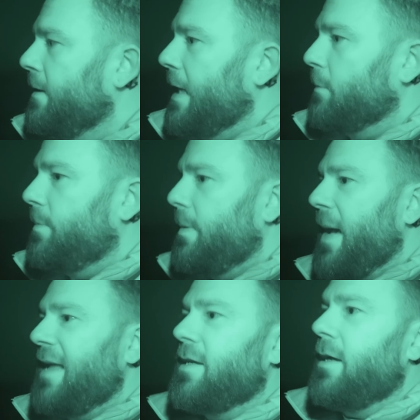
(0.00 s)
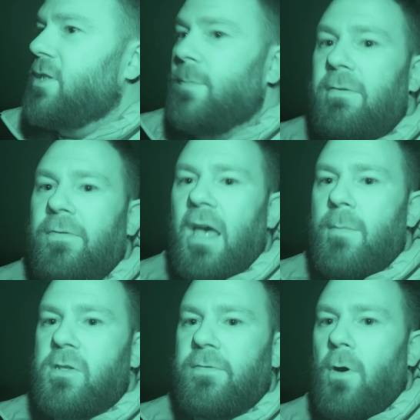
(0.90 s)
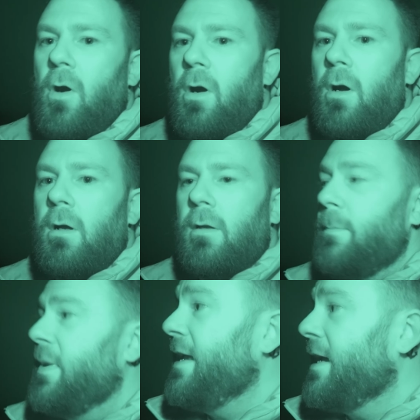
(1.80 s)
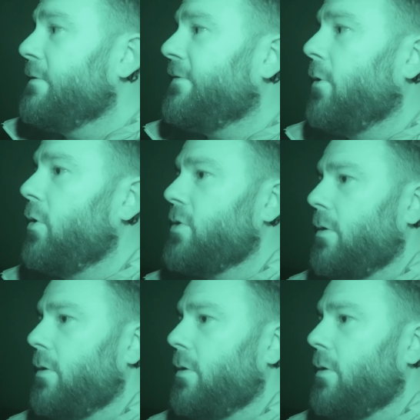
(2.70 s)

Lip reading: It would be better to be famous for being in a photo